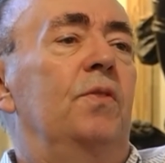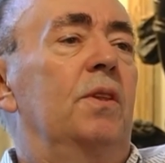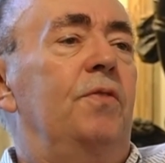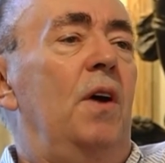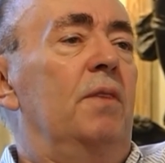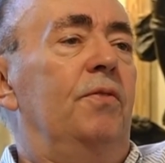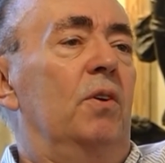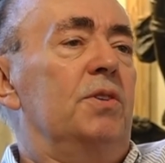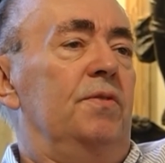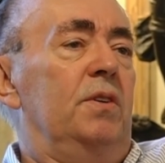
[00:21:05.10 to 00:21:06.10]
final
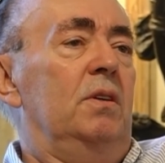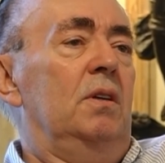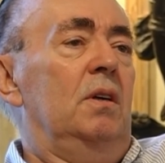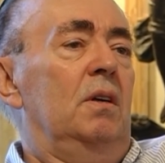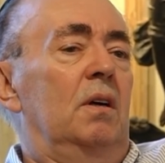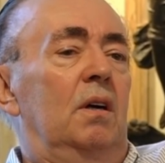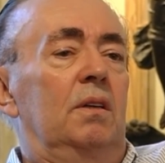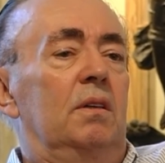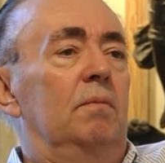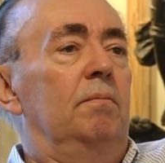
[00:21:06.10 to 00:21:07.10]
philosophy,
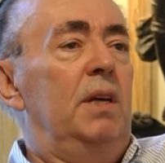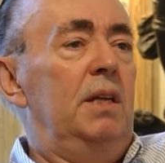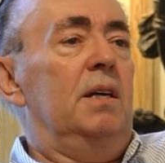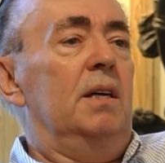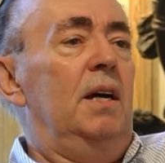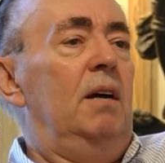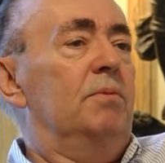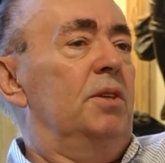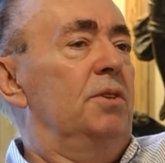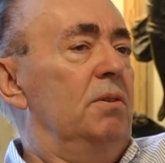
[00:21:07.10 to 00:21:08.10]
and media helped
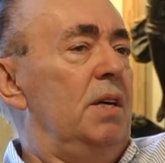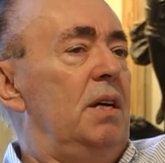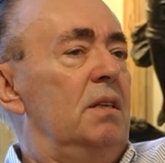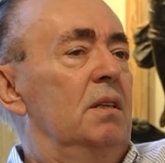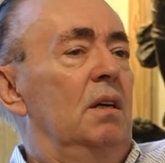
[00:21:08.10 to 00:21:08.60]
to do that,